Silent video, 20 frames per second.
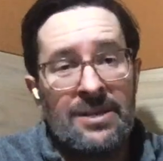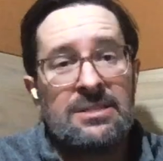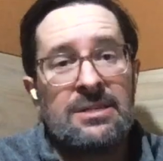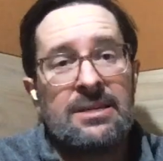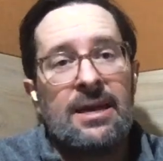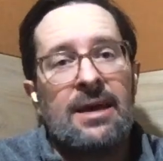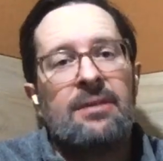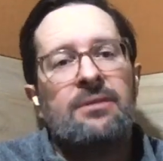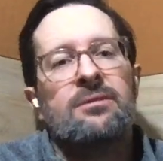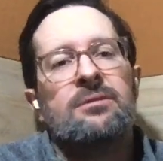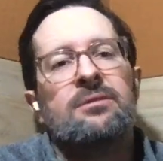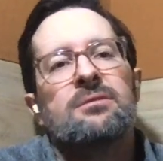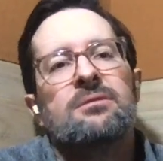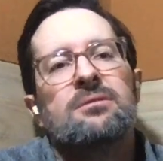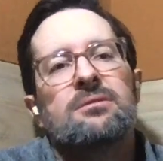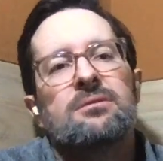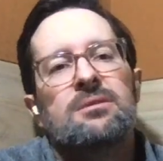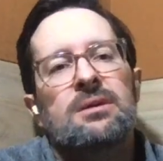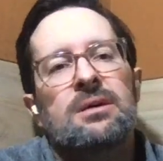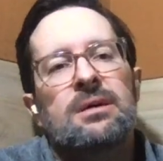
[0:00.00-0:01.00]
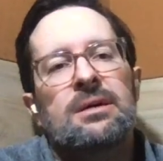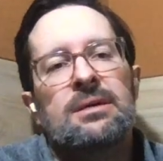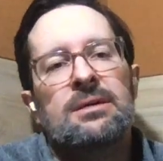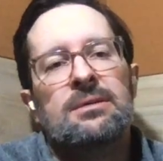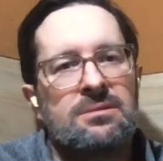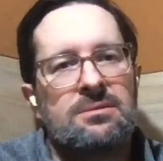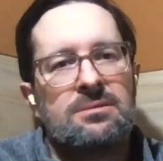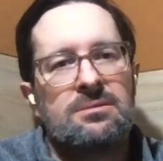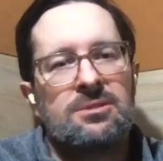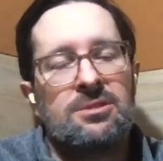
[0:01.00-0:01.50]
coming together,
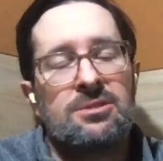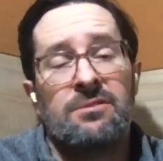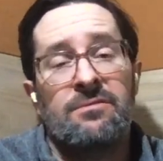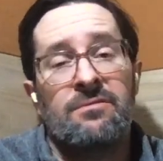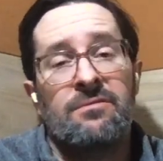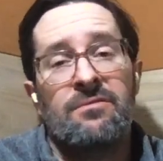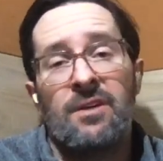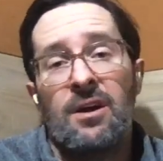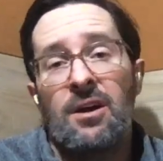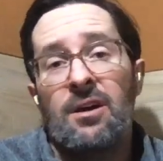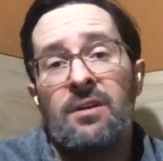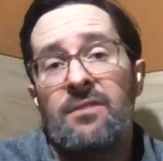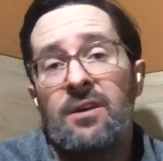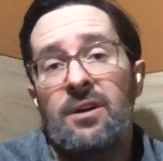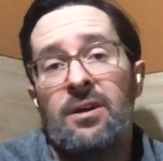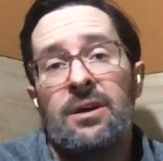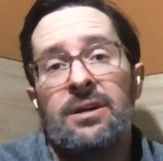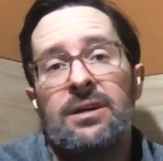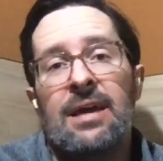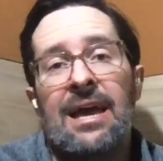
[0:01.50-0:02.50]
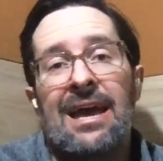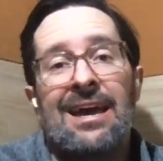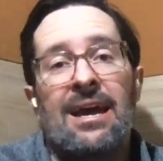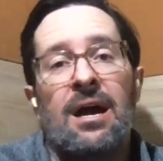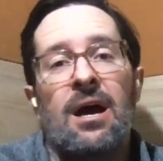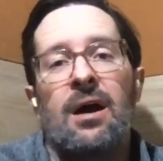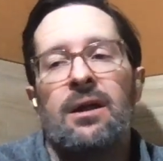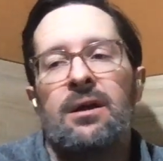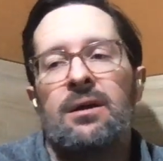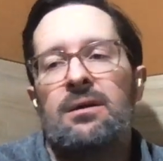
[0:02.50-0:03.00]
it's just a very, very
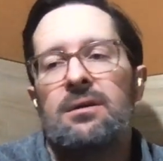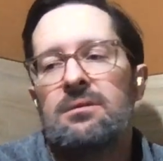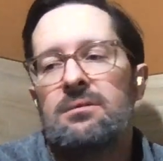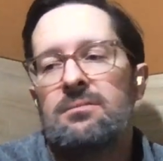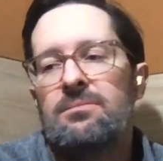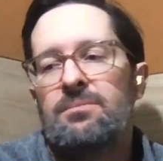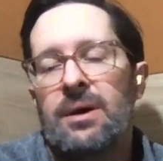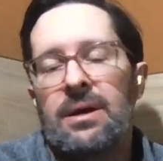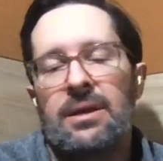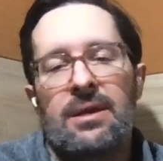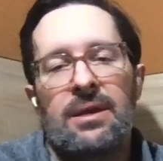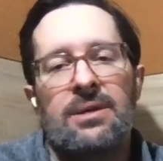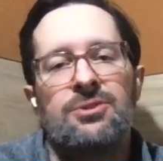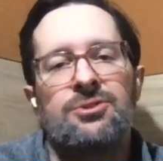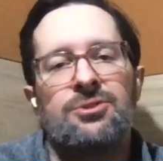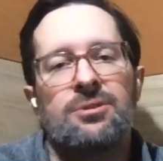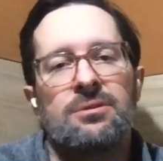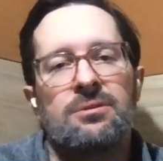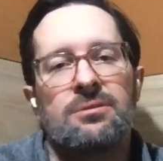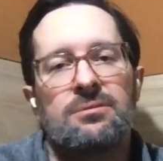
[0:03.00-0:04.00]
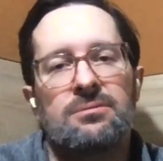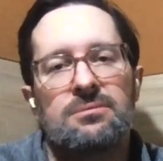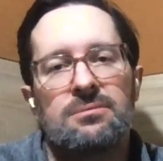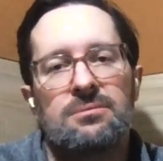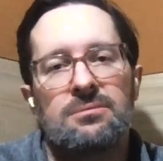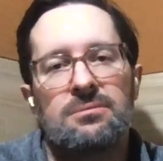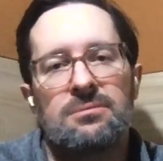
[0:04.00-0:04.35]
chaotic by nature